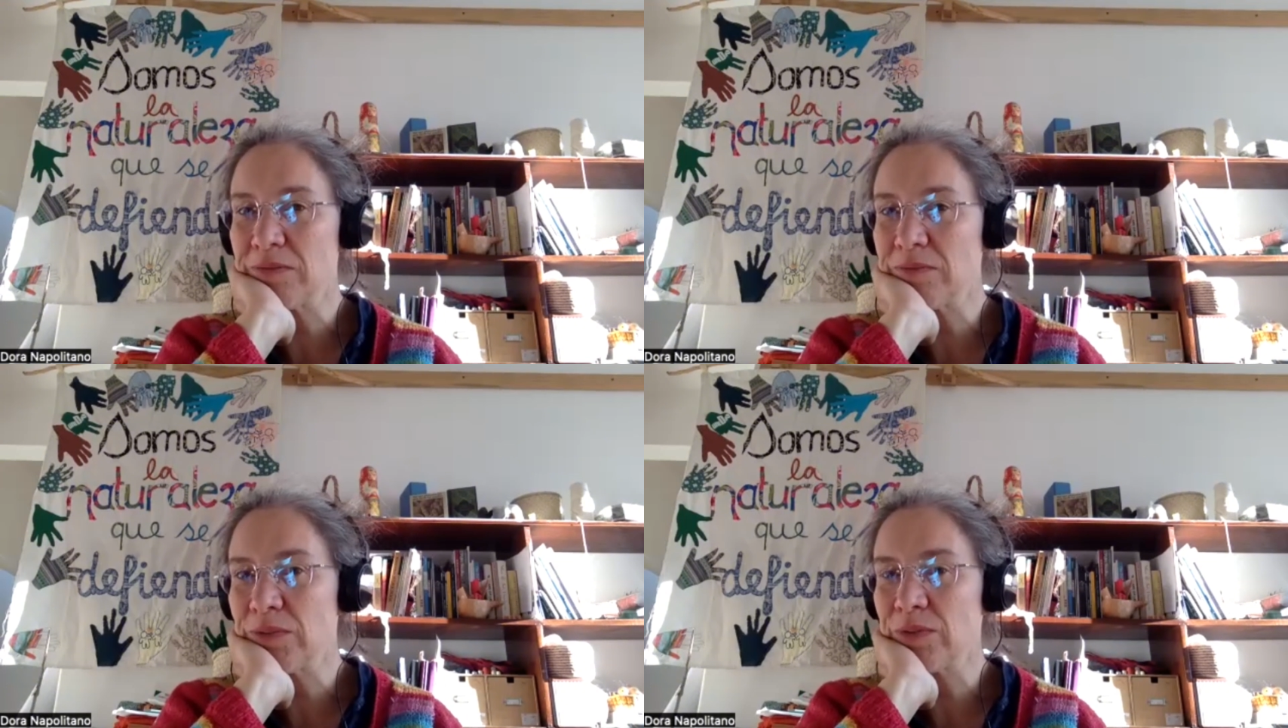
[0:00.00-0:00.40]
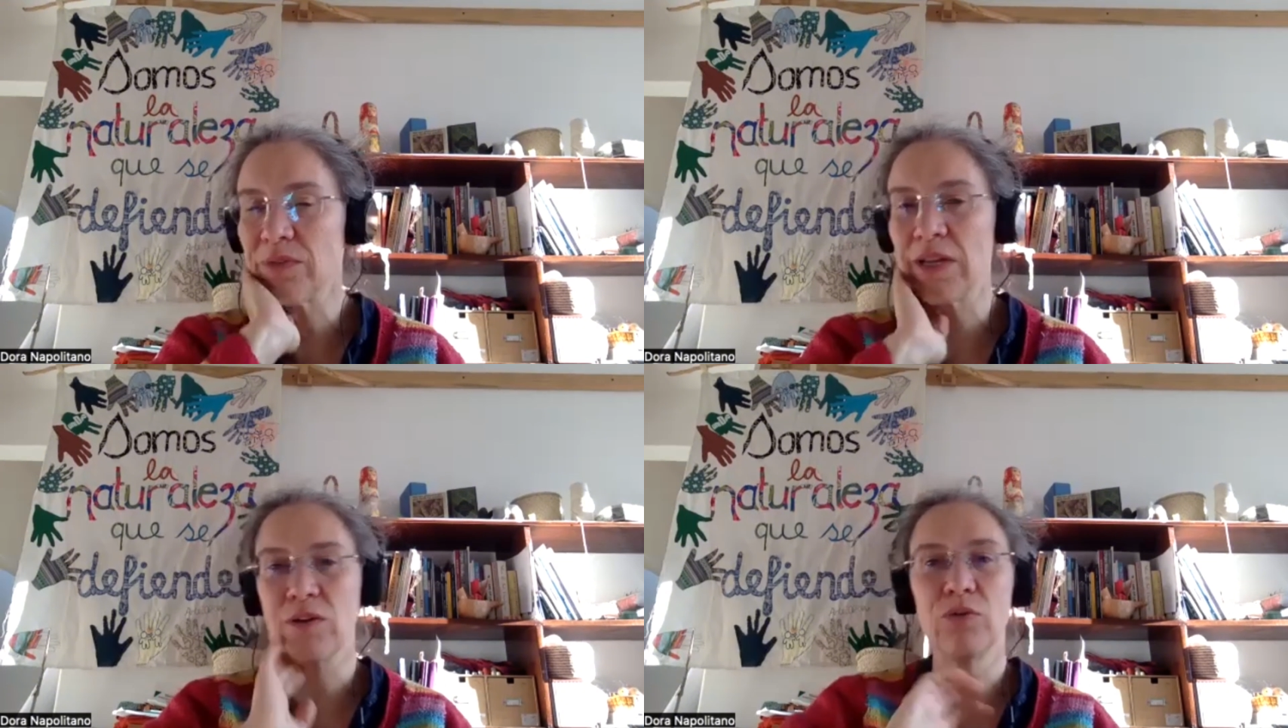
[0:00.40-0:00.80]

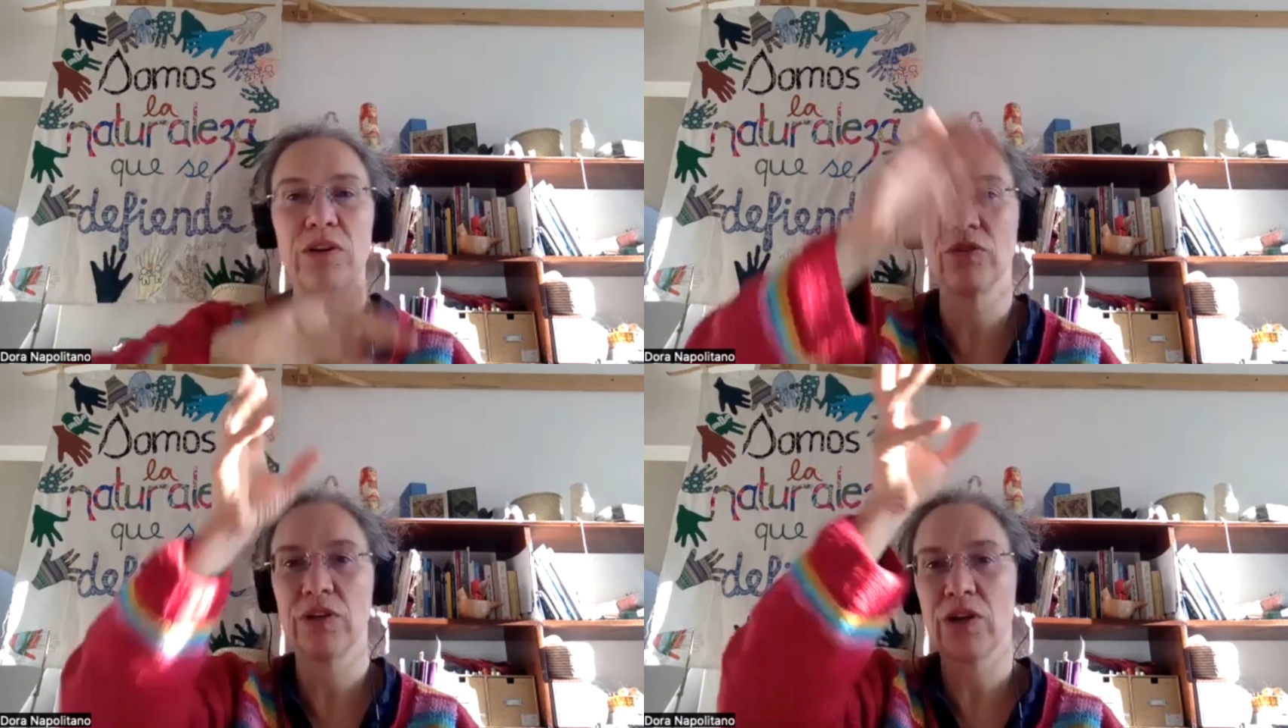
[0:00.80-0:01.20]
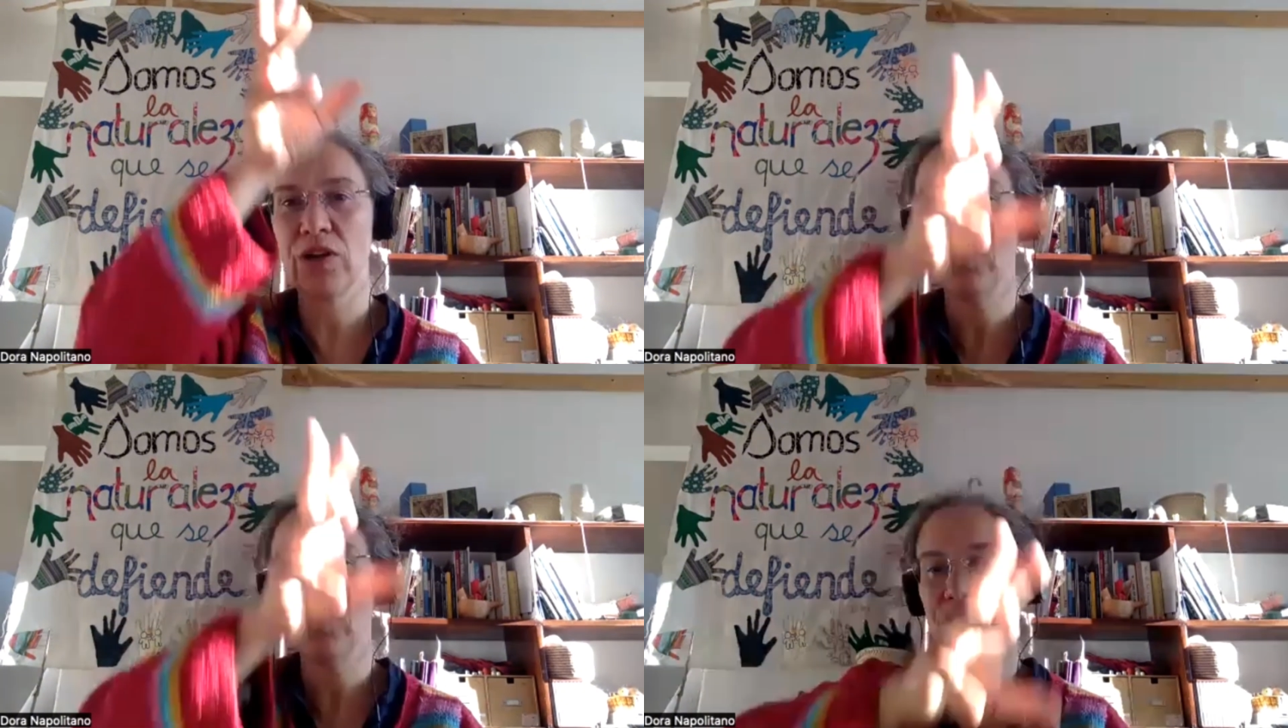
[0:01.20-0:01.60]
like all along the
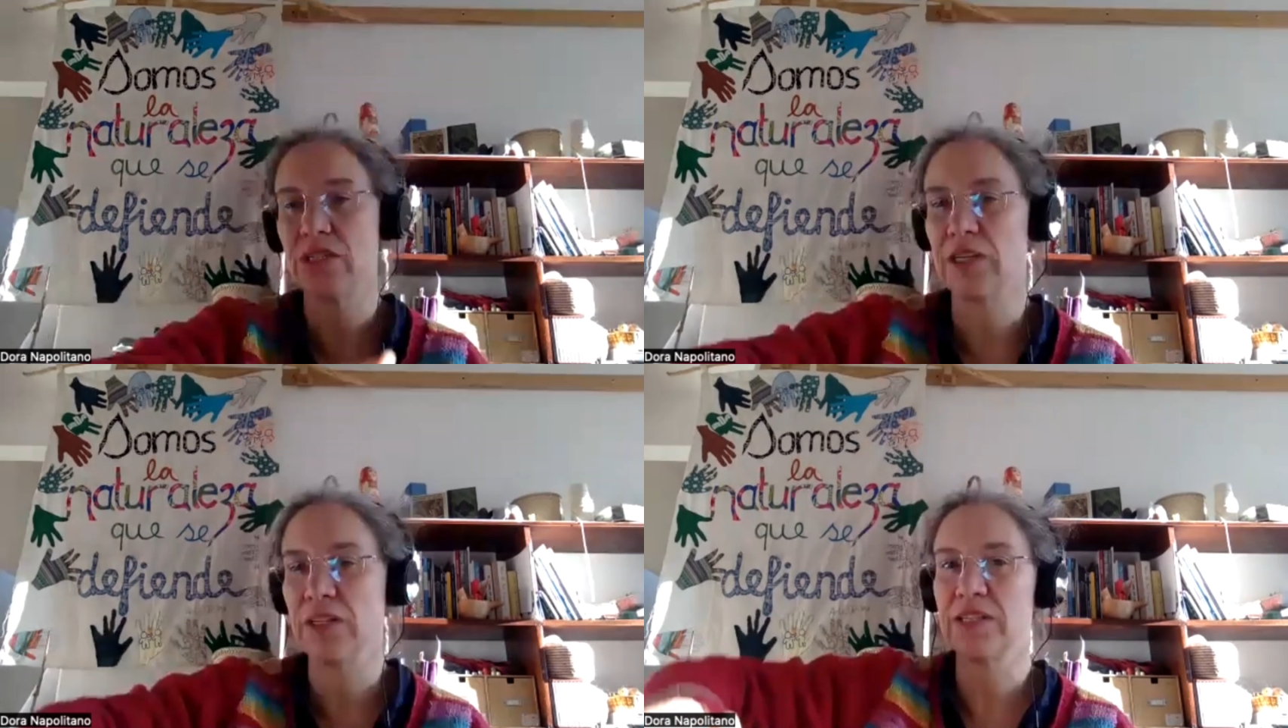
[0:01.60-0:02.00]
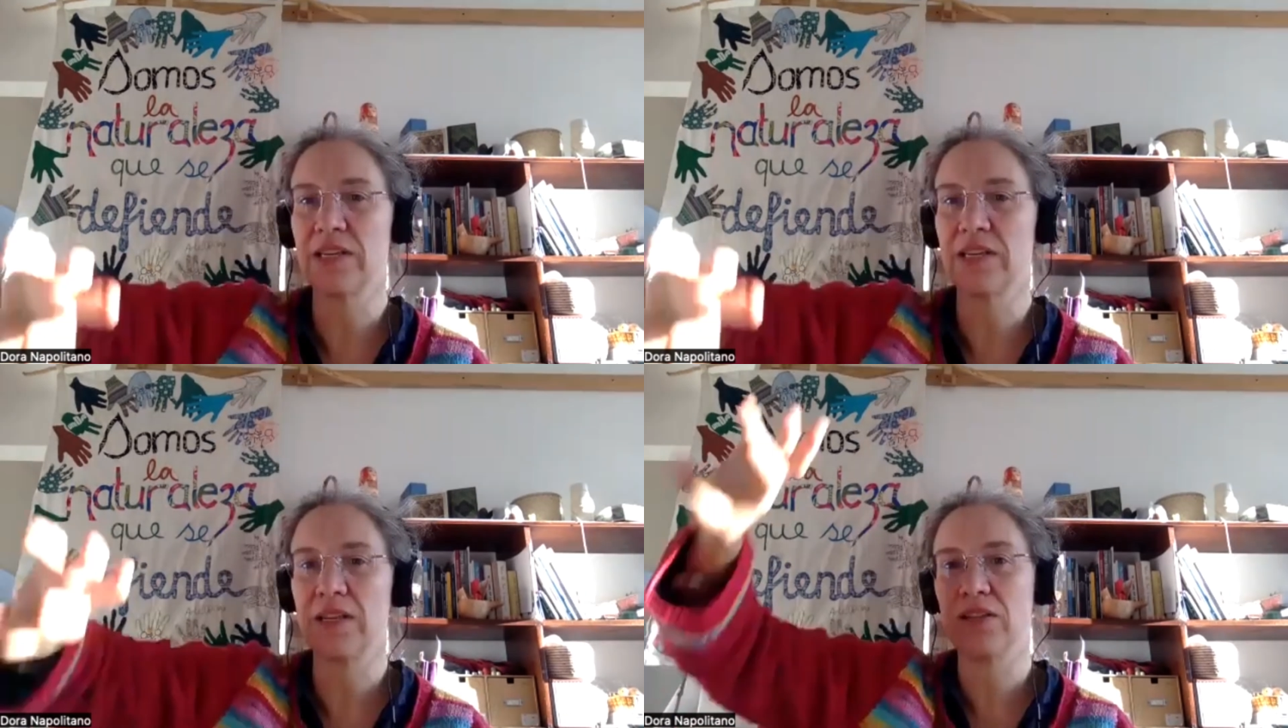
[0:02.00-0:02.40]
coasts and in the
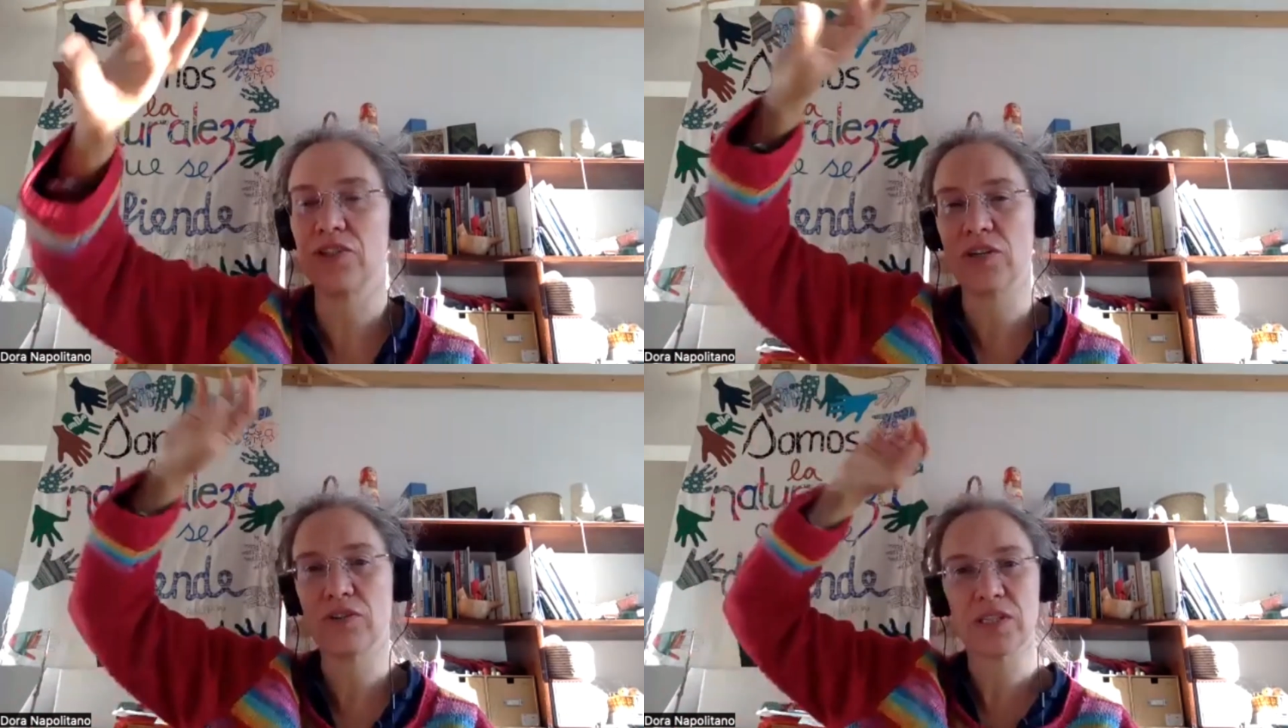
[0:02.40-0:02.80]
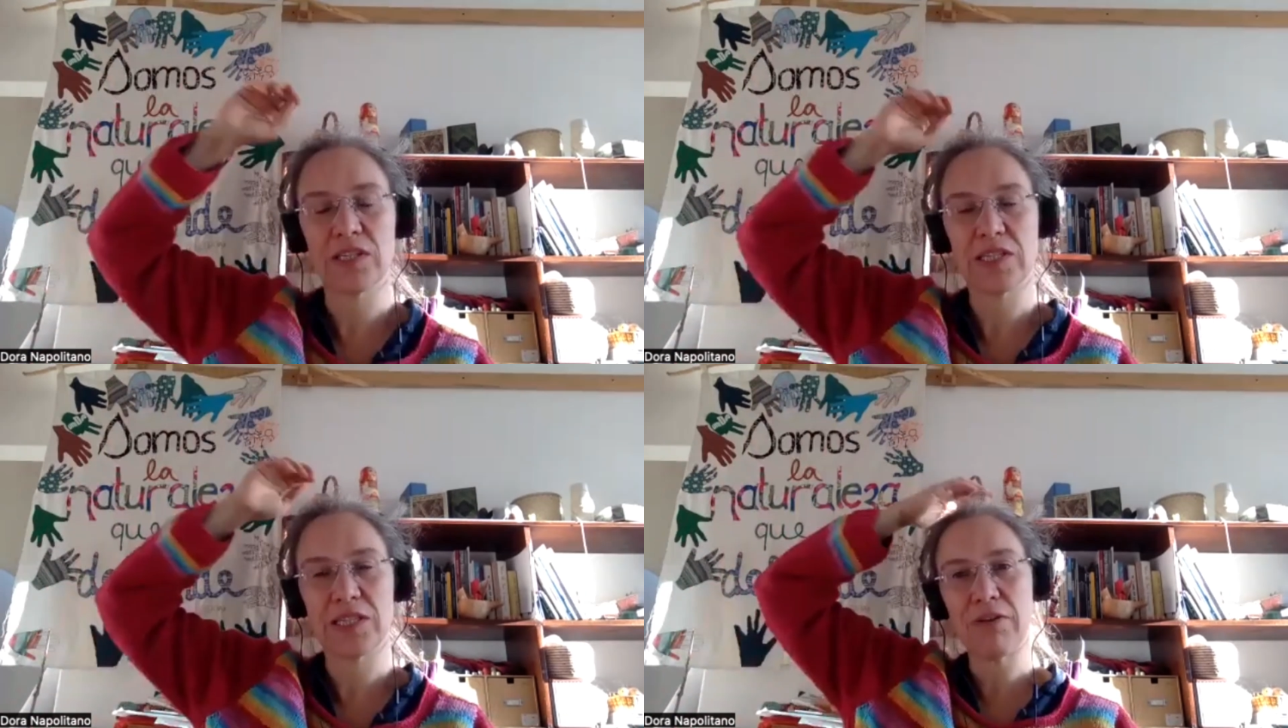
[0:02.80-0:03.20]
jungles in the
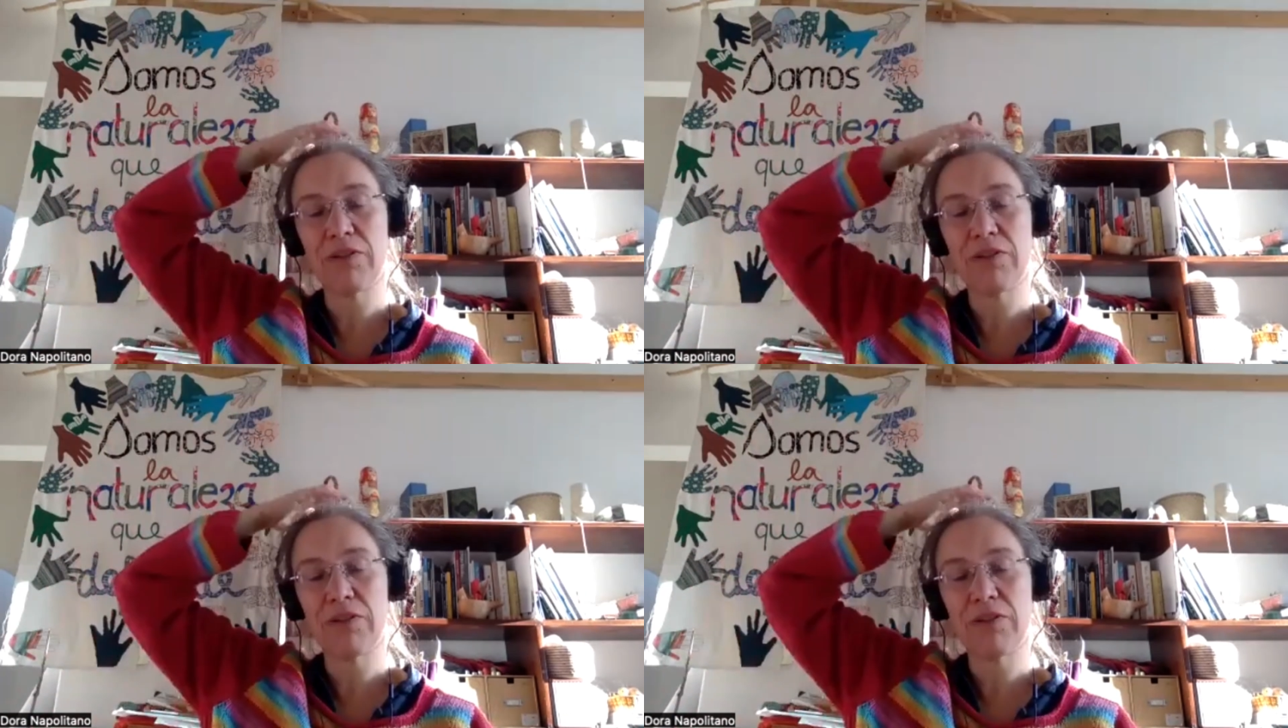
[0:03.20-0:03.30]
south.